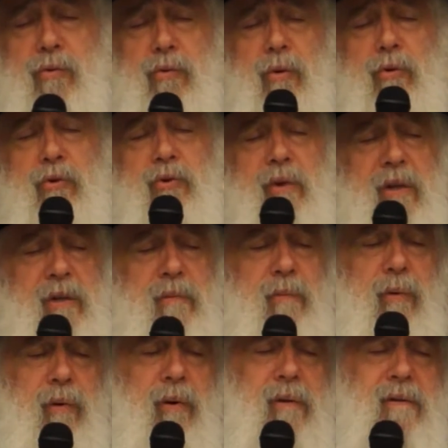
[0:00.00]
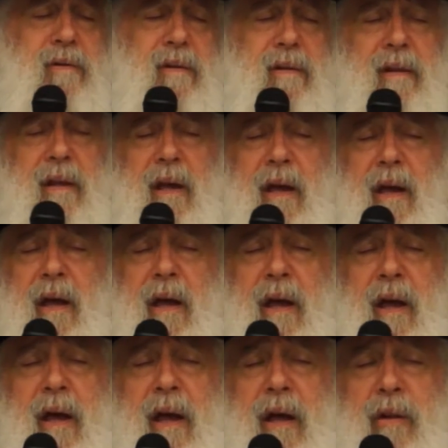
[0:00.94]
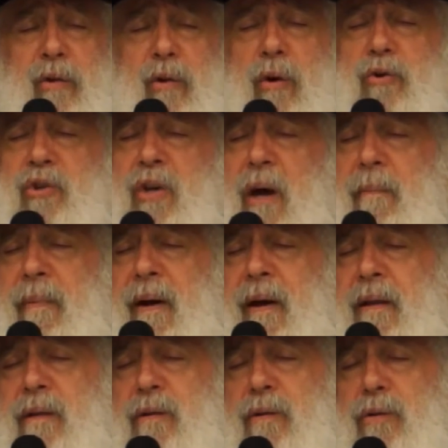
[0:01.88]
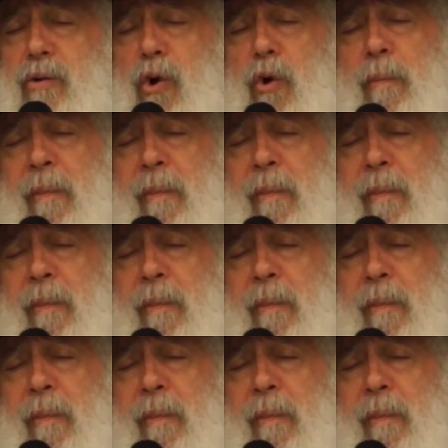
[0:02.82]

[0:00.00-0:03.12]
non-Jewish boys, no Shabbat, no